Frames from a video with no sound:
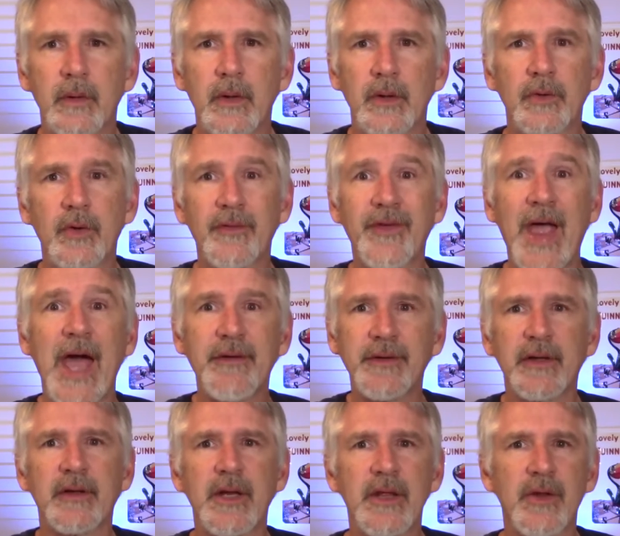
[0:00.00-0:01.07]
So if you
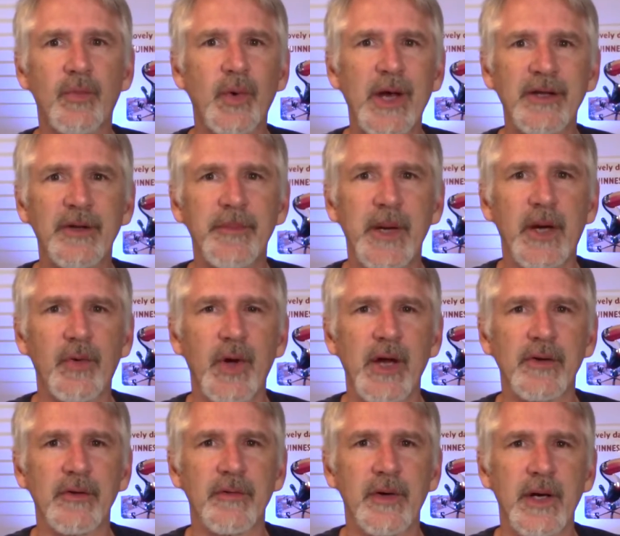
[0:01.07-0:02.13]
haven't seen the recipe
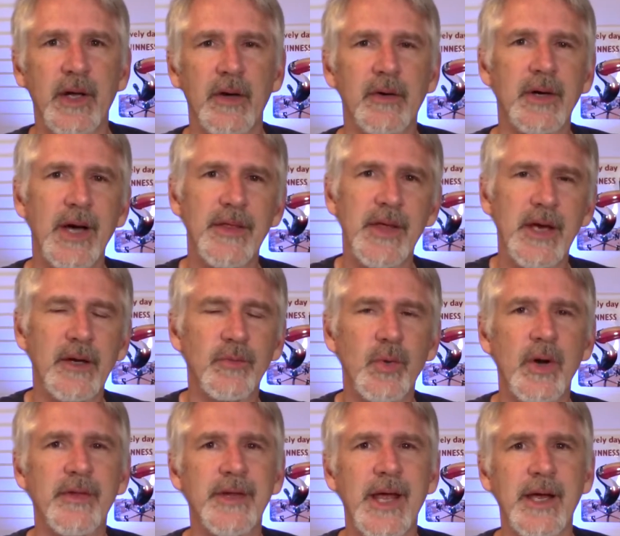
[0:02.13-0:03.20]
creation video, I think it's
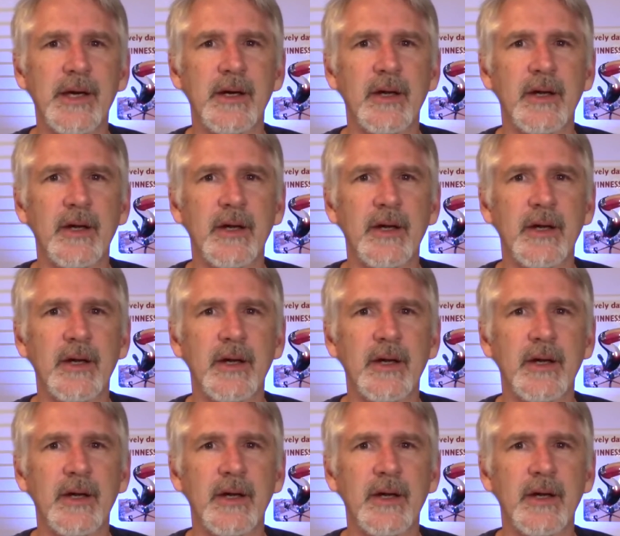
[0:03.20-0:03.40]
worth taking a